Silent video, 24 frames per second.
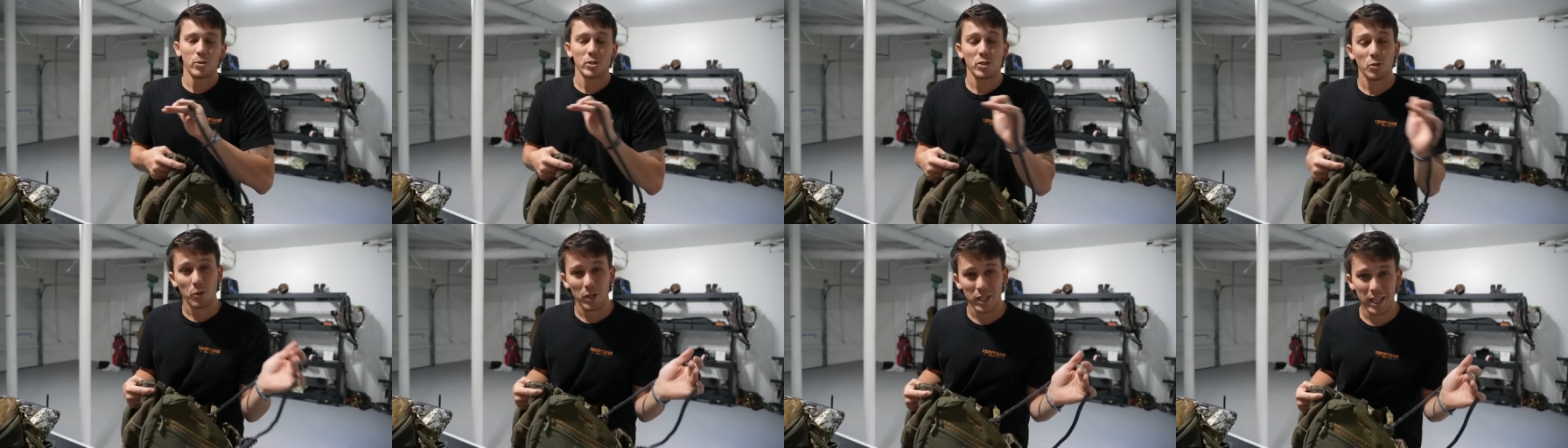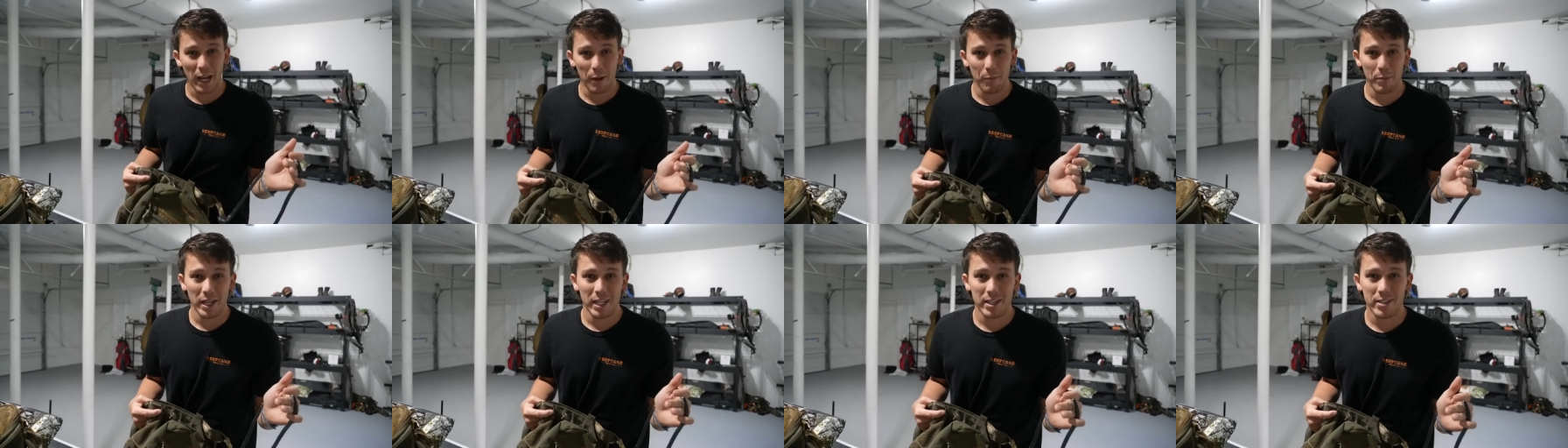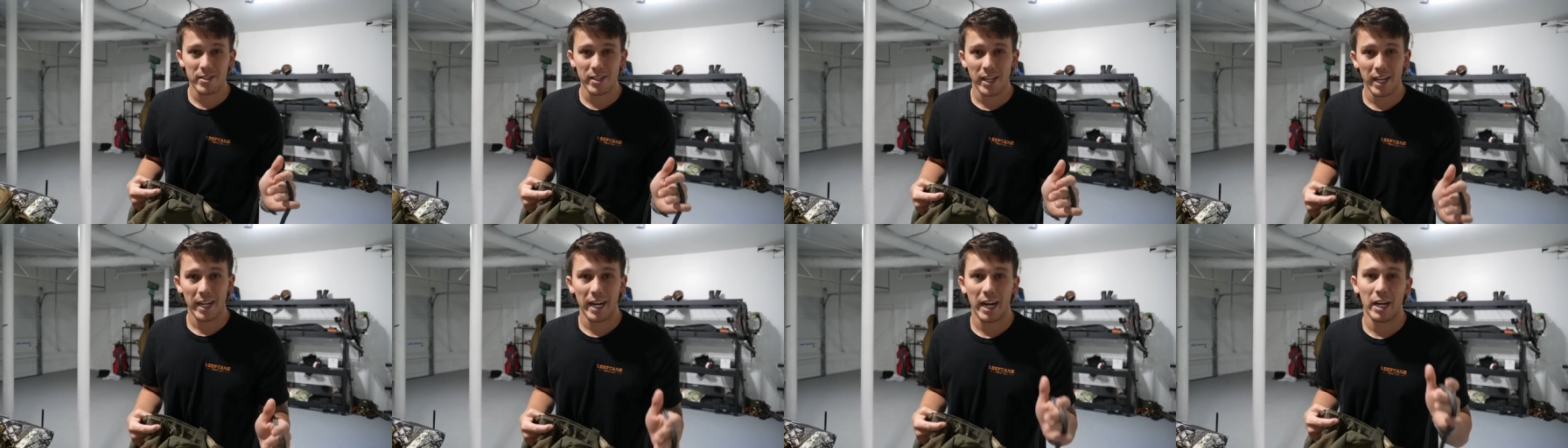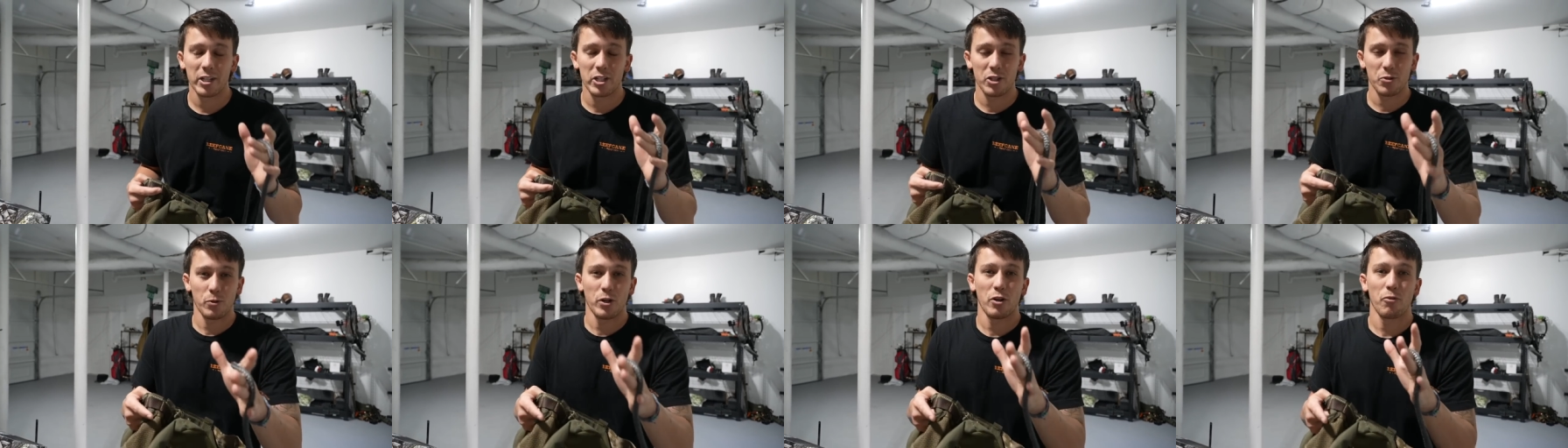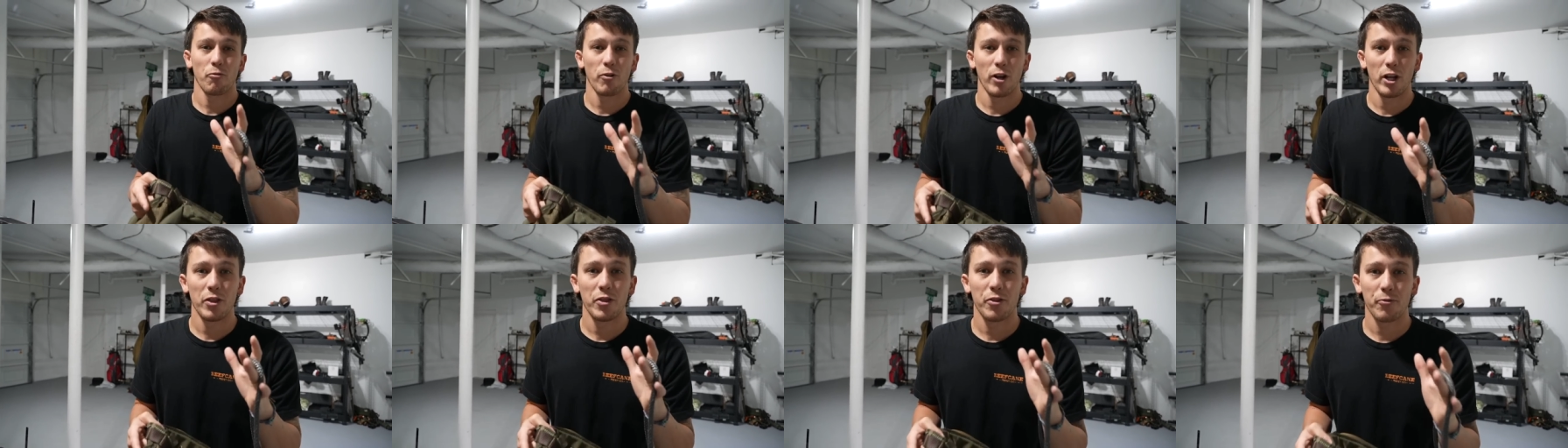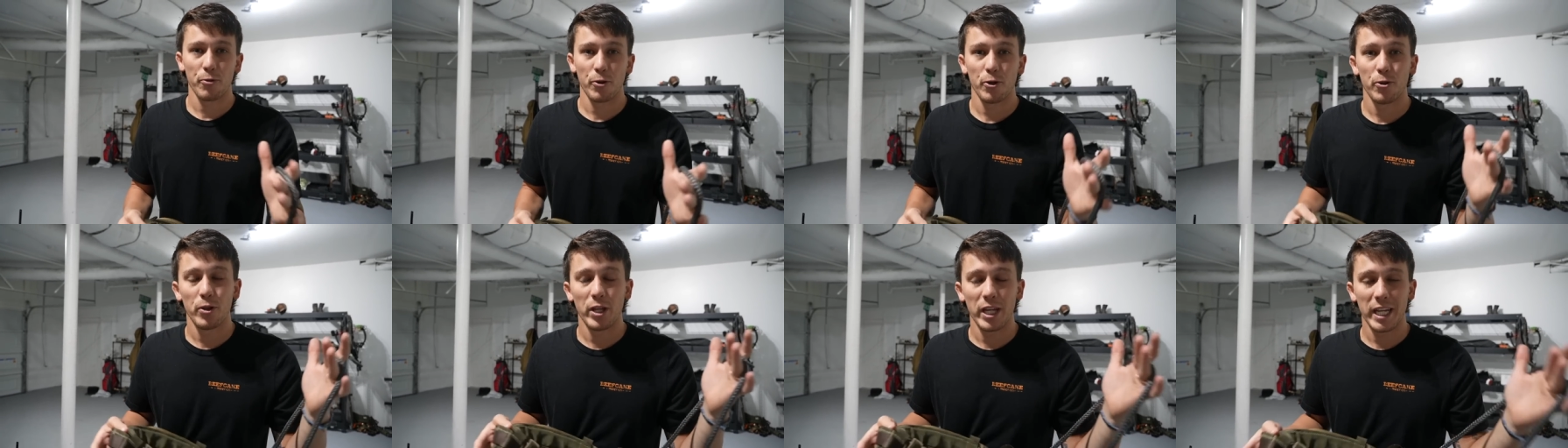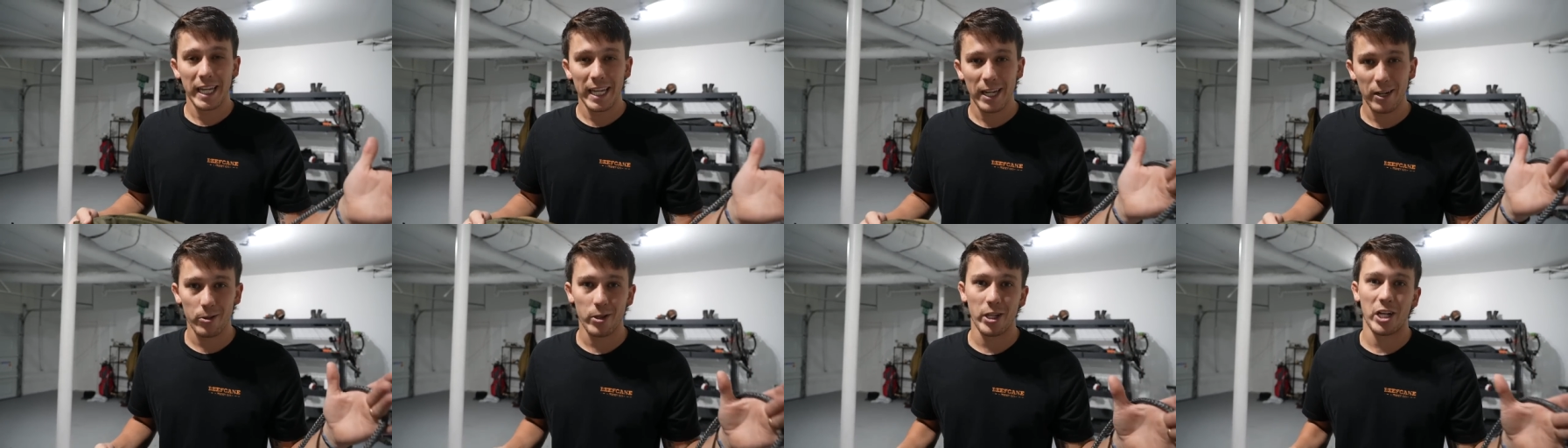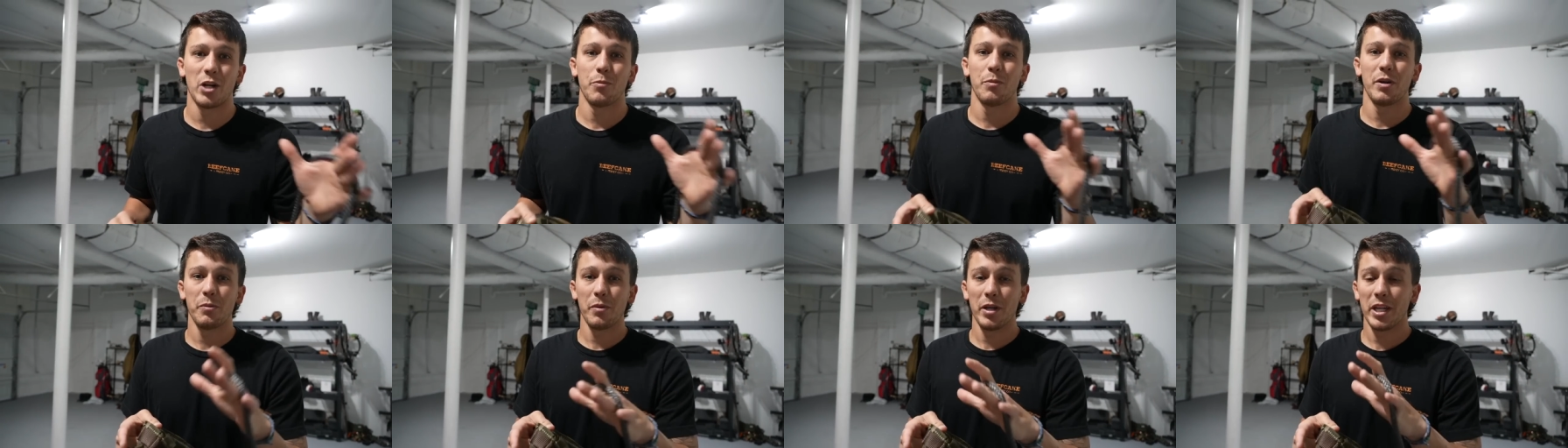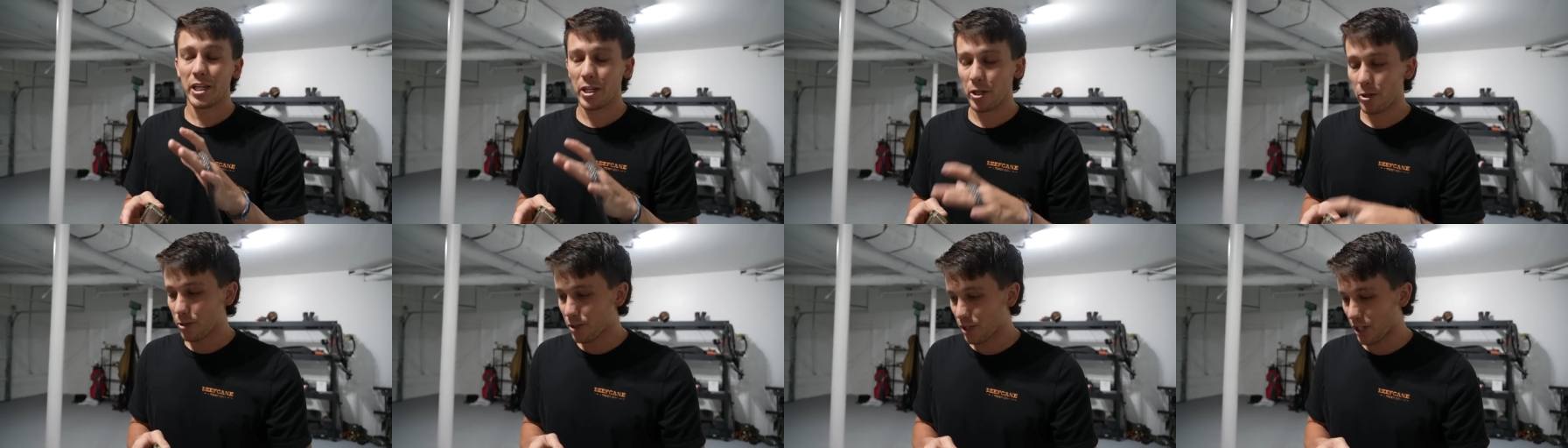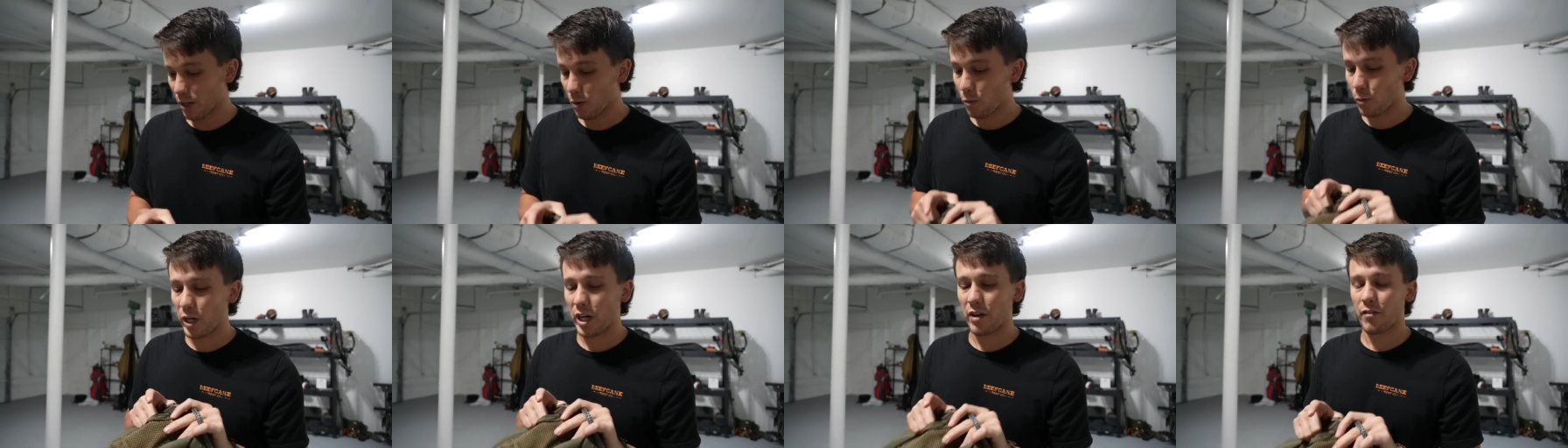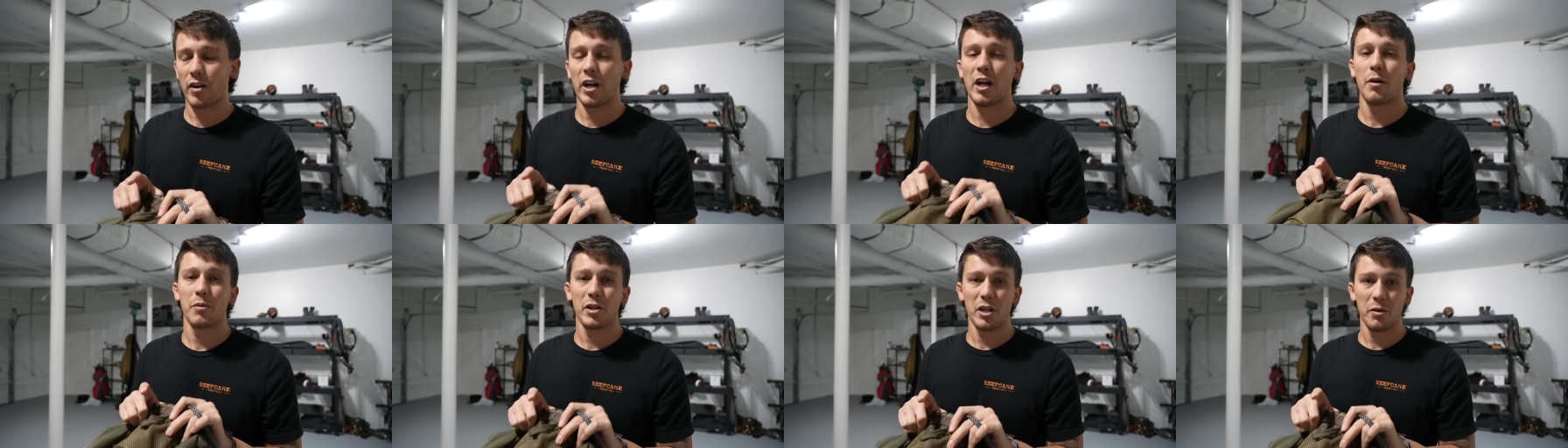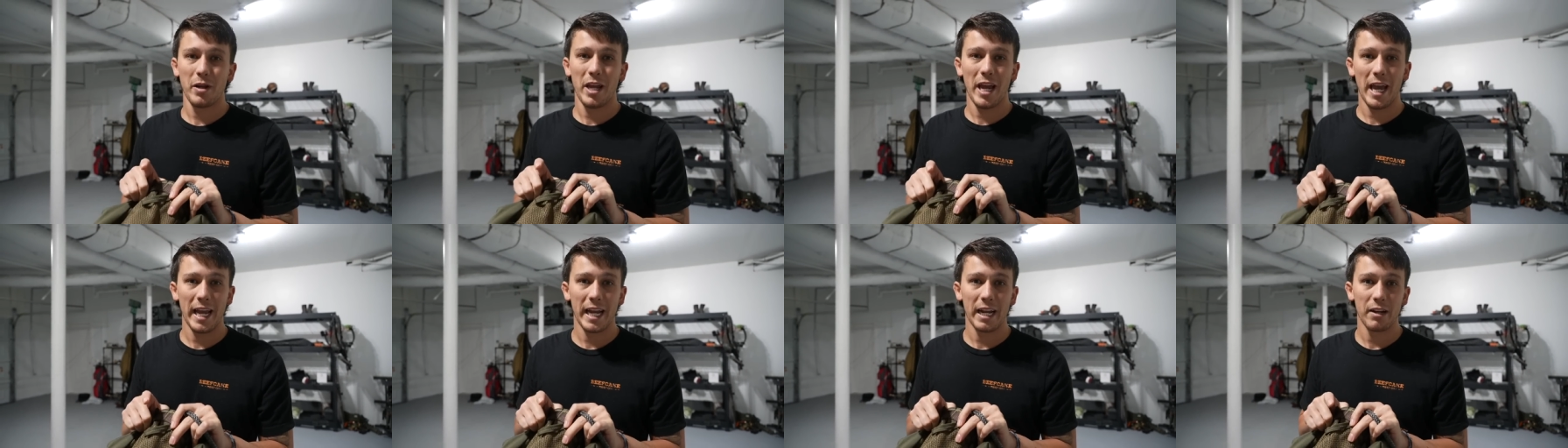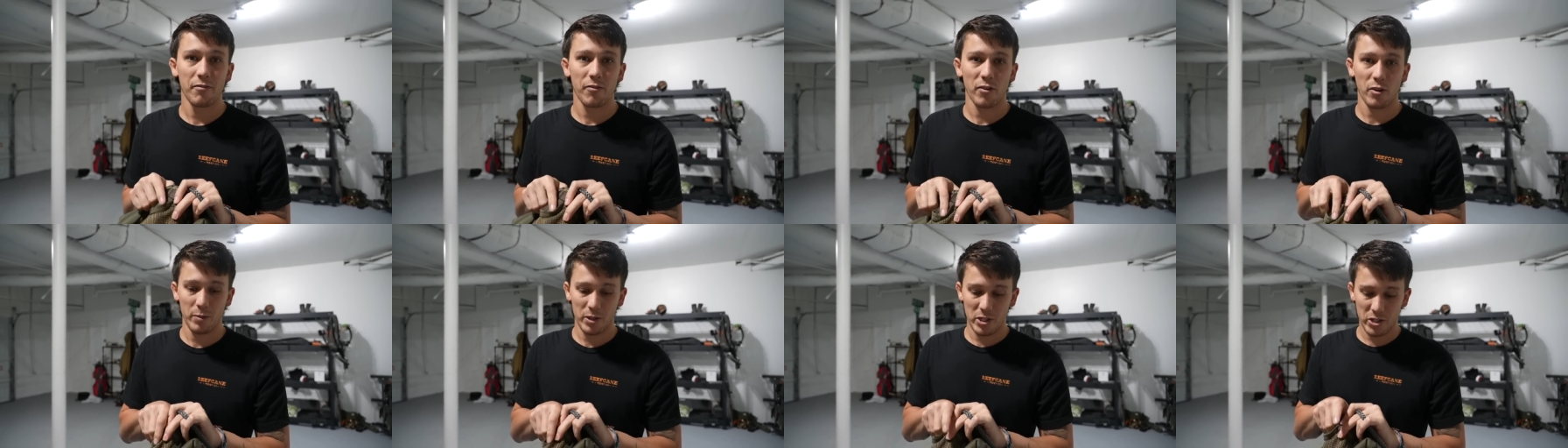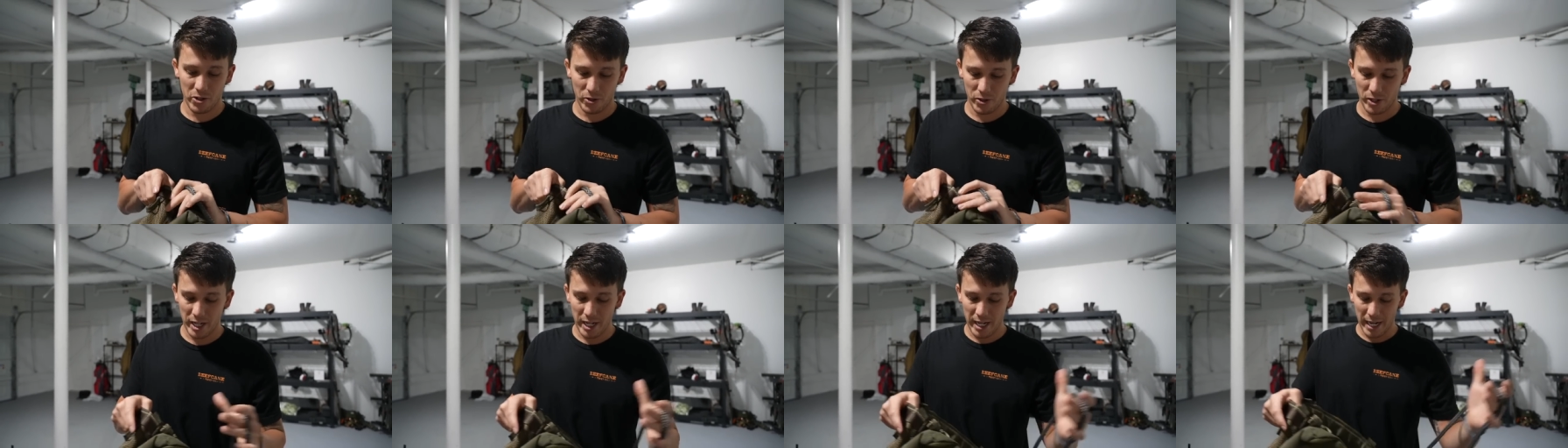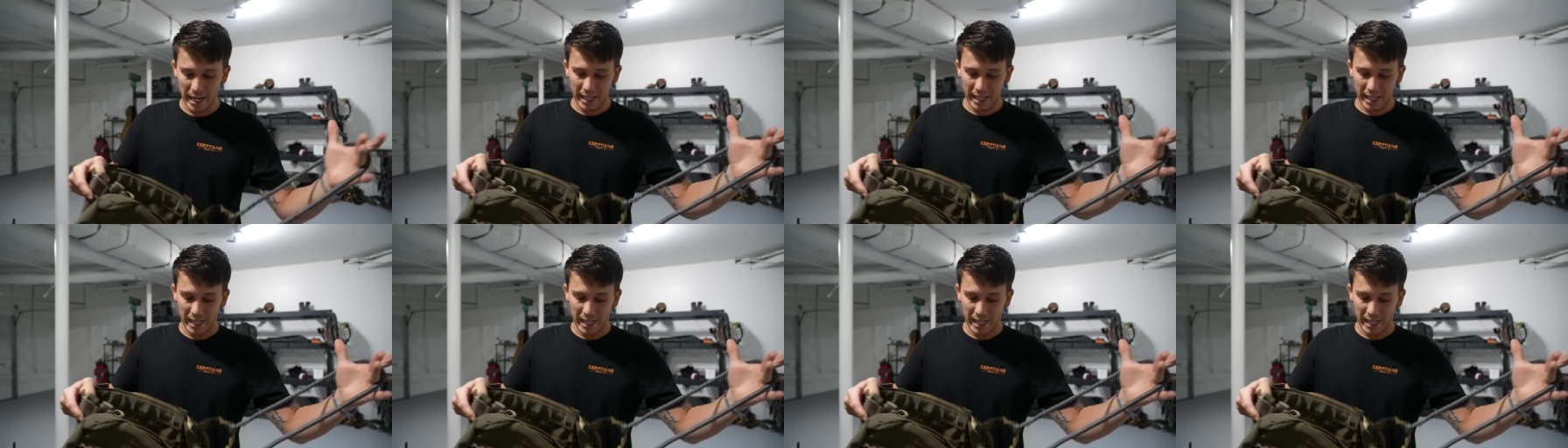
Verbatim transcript: So with that being said, I just want to run through the gear that I'm going to be using whenever I'm going to be hanging from a tree.